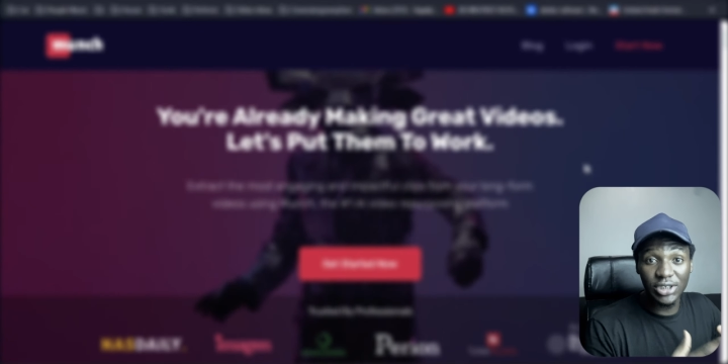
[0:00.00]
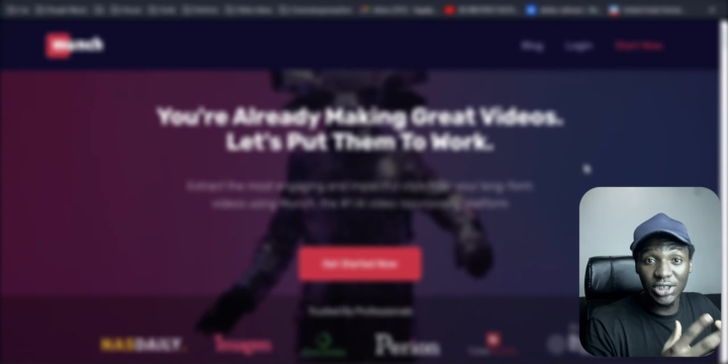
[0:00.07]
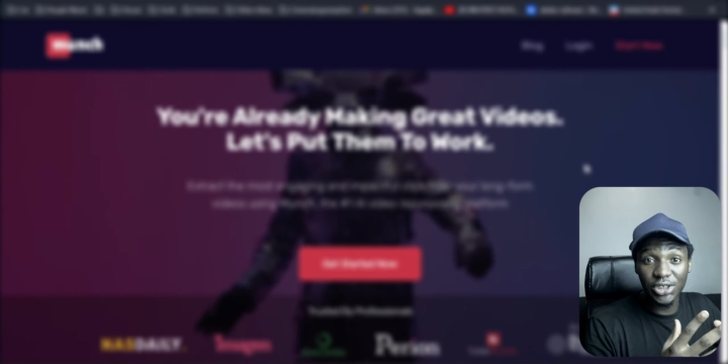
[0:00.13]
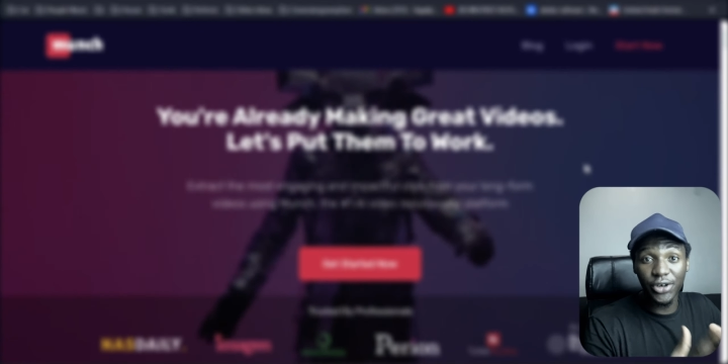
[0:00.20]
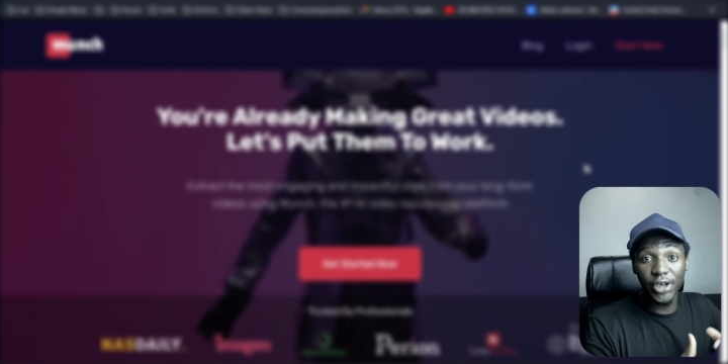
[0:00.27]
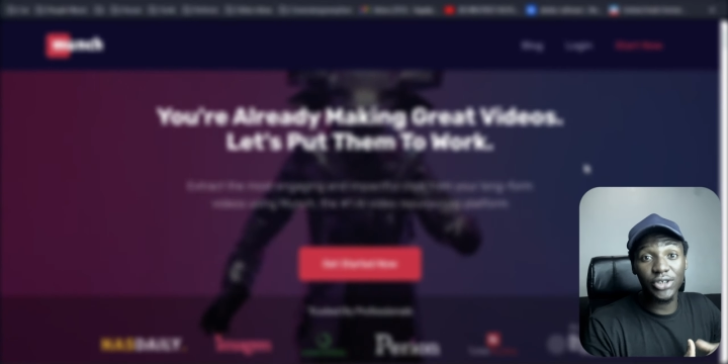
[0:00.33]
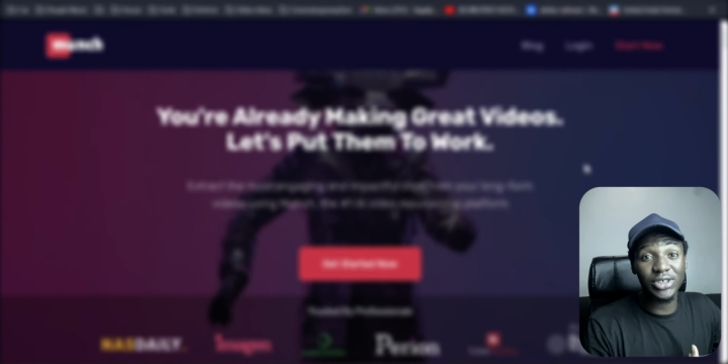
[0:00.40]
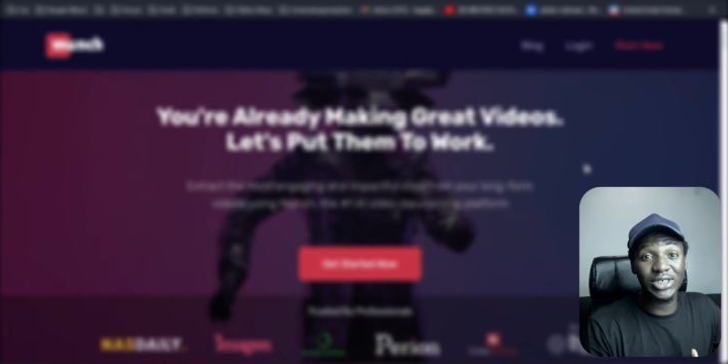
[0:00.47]
These
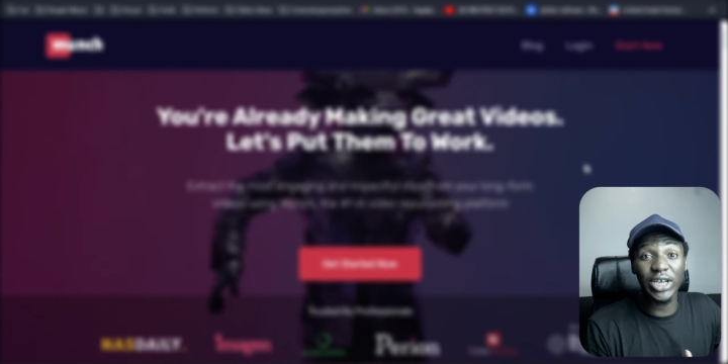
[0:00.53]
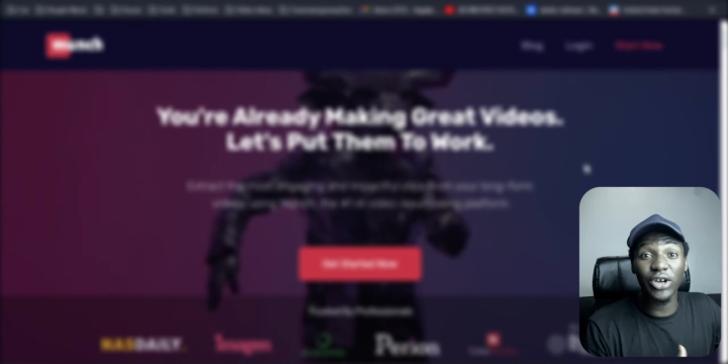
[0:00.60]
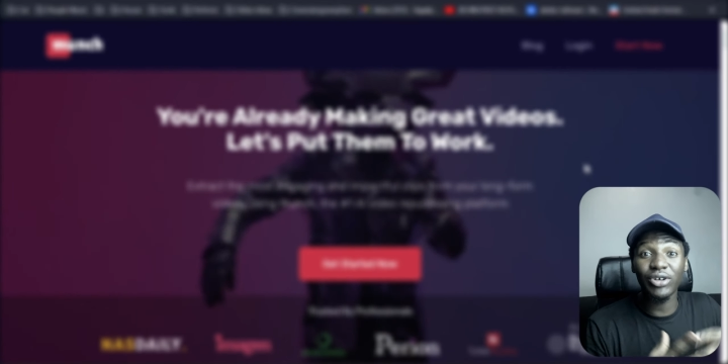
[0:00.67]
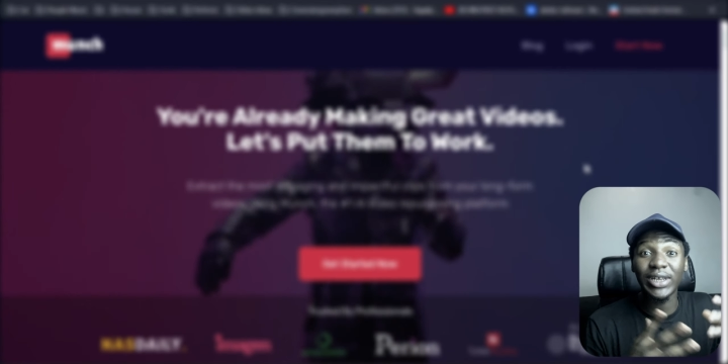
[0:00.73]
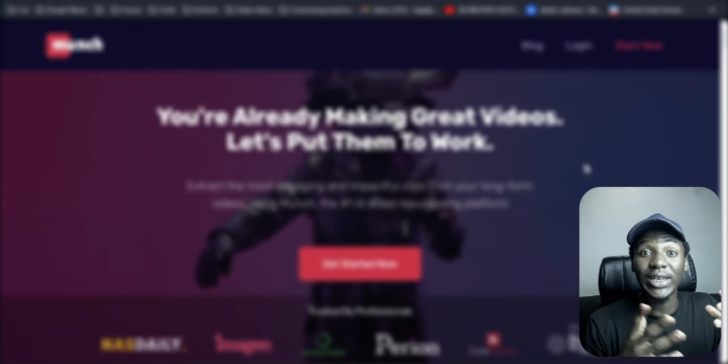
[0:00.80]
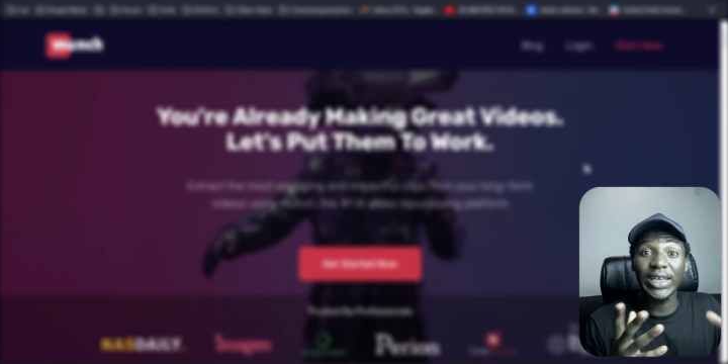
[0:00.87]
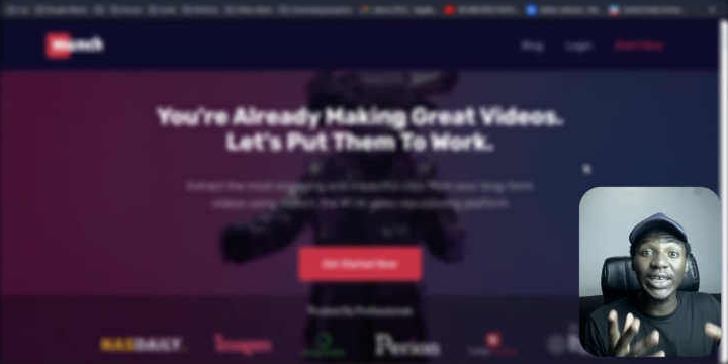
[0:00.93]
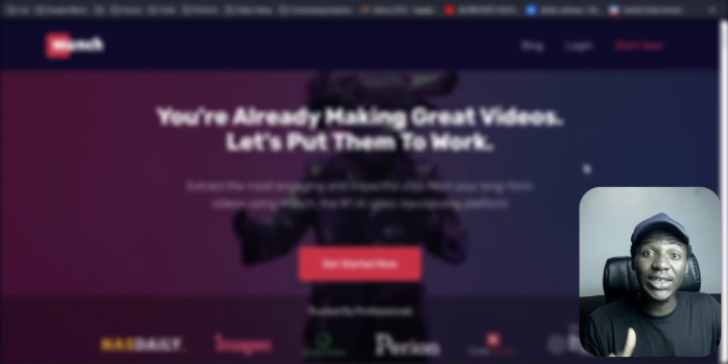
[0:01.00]
creators are going
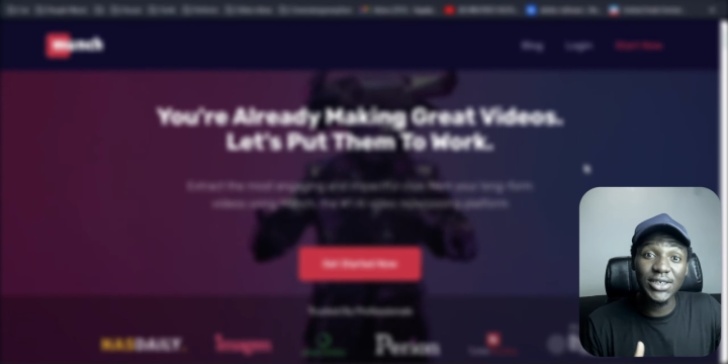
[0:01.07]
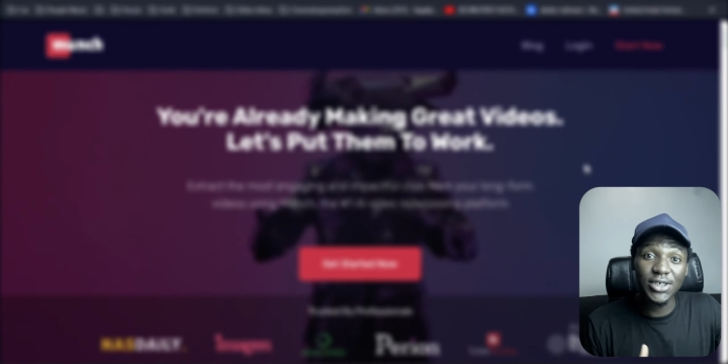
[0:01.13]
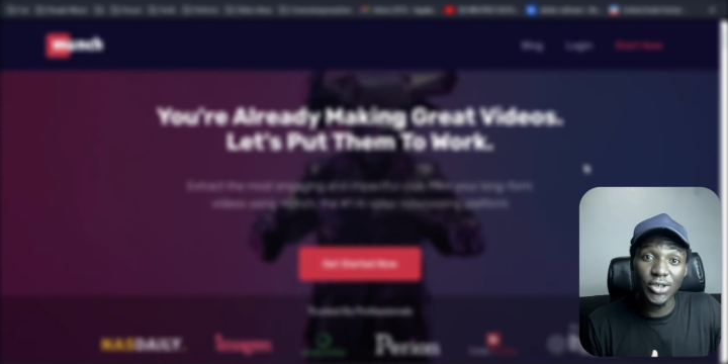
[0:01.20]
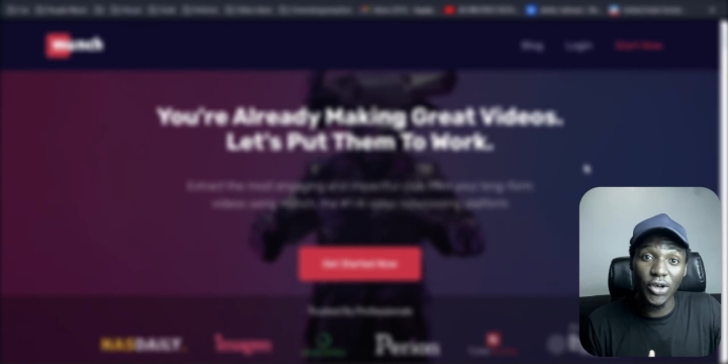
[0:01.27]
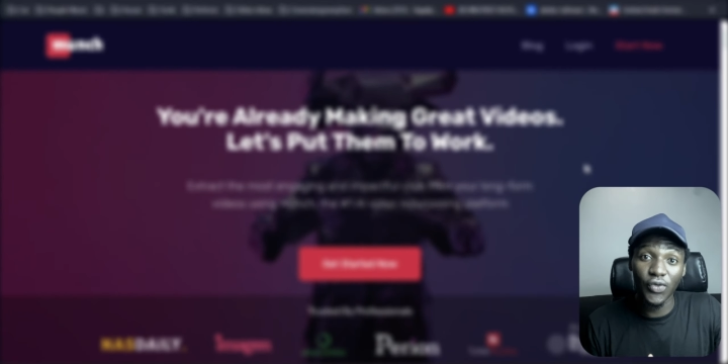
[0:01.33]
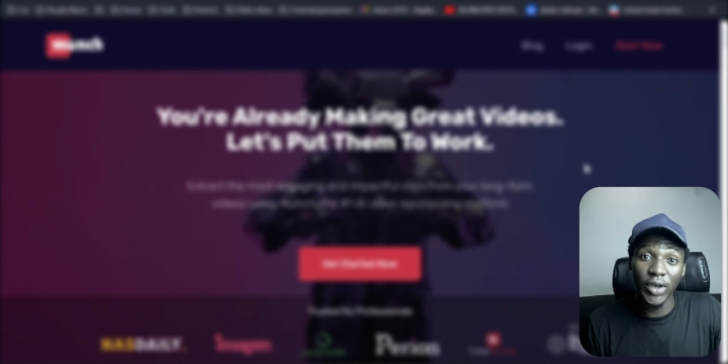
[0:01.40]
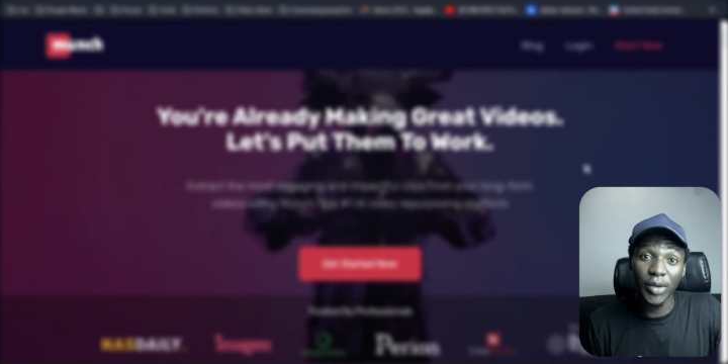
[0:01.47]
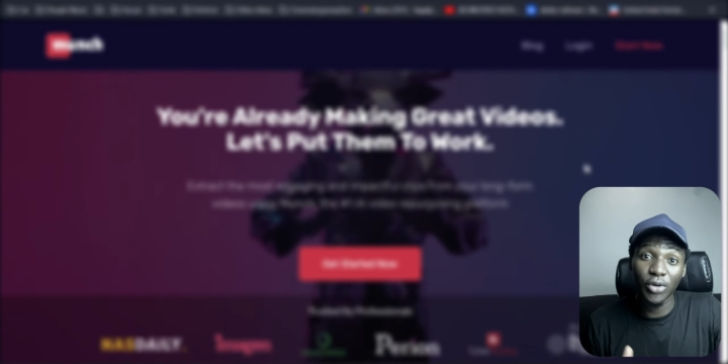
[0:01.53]
to need this
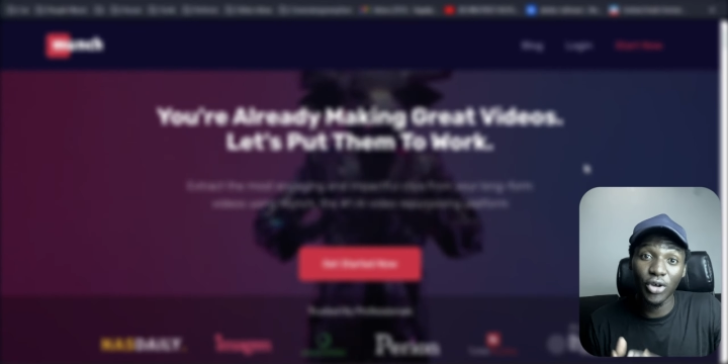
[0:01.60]
software